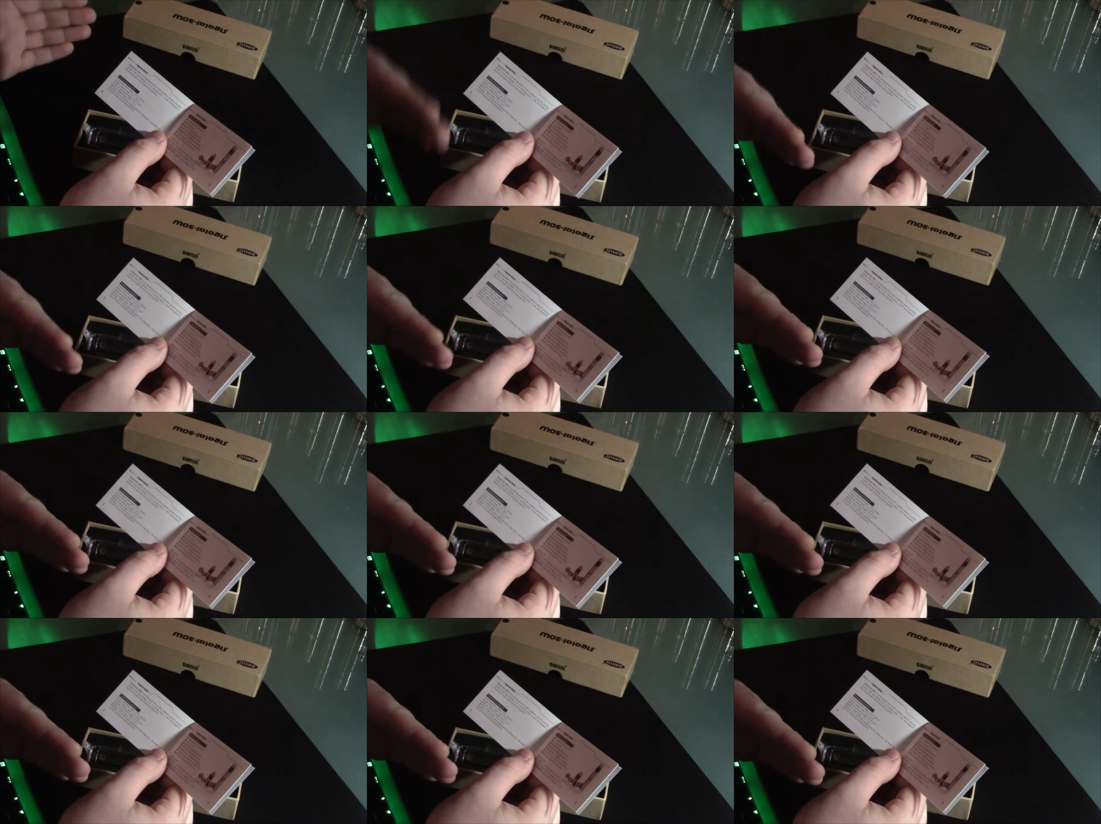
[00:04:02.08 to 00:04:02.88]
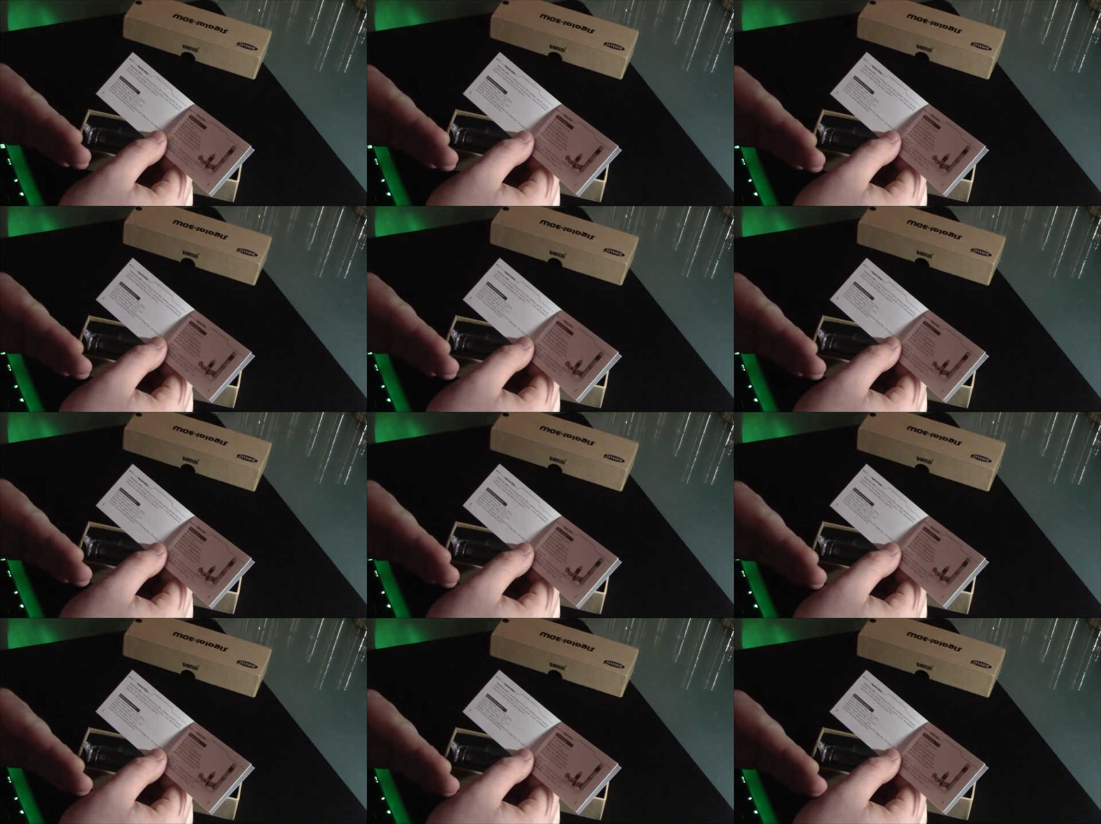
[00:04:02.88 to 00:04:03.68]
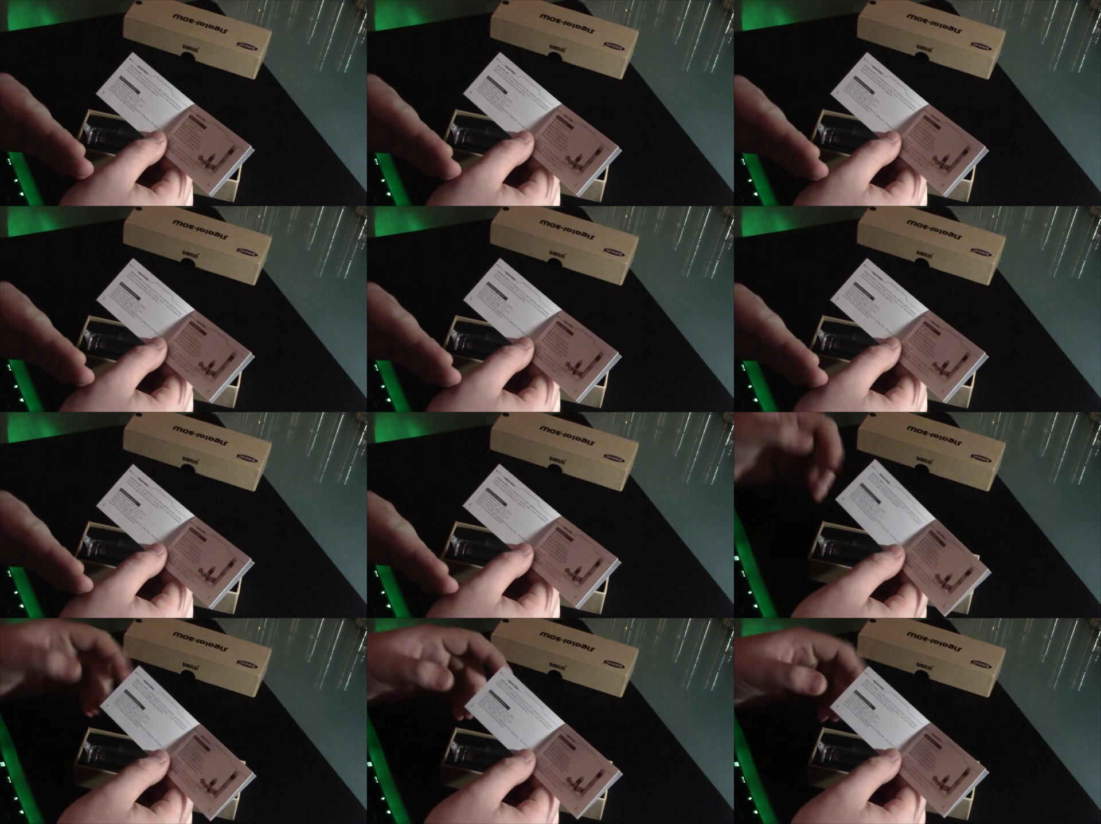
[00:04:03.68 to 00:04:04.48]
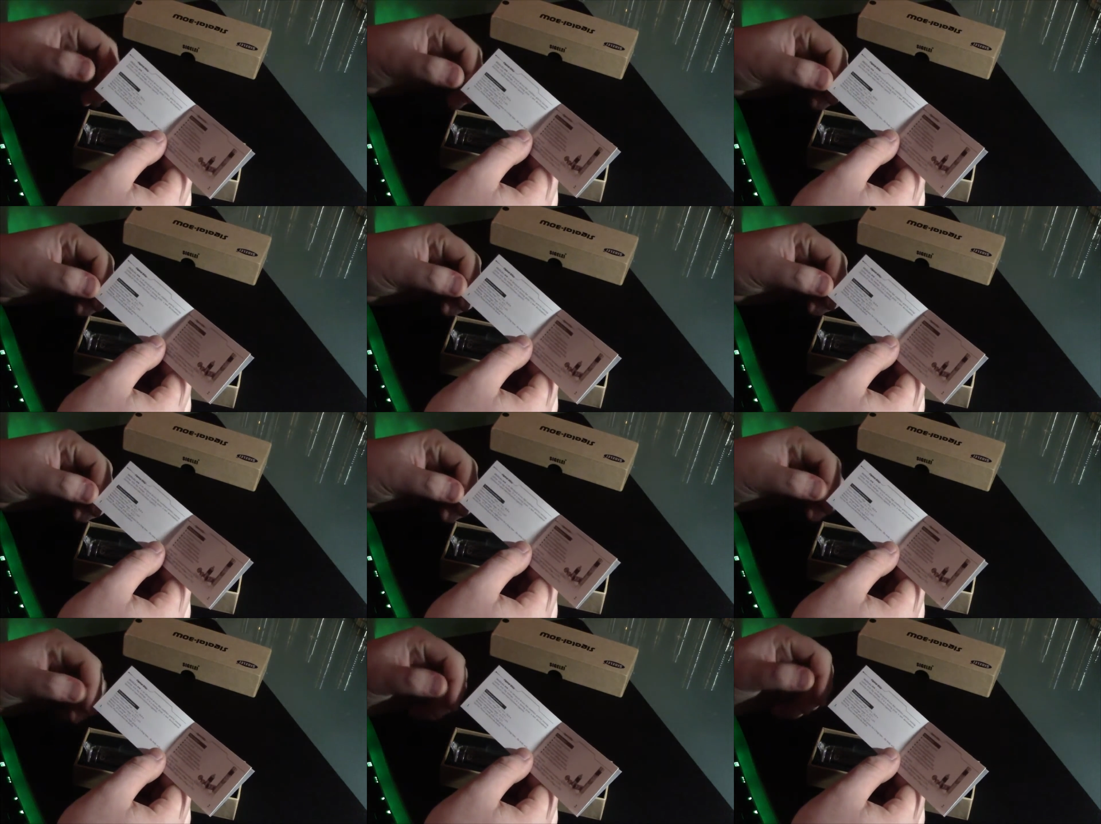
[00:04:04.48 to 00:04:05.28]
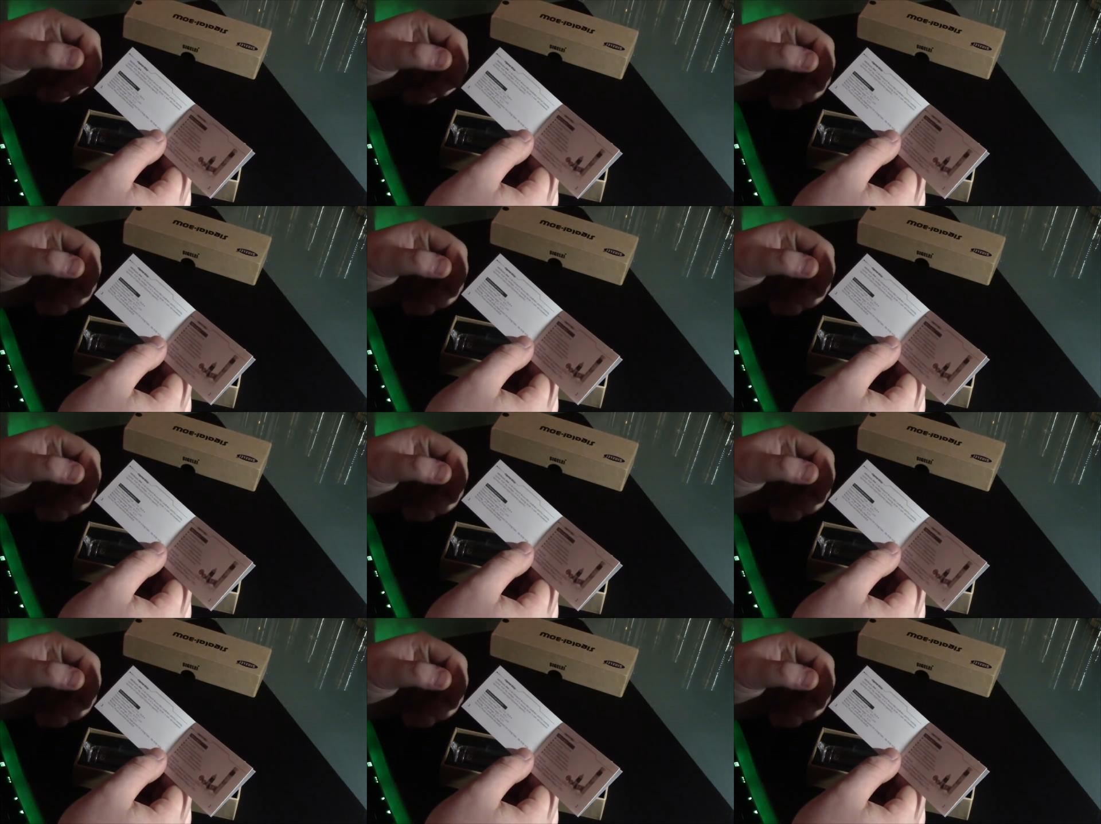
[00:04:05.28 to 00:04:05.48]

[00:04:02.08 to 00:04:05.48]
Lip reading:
[unreadable: no face in view]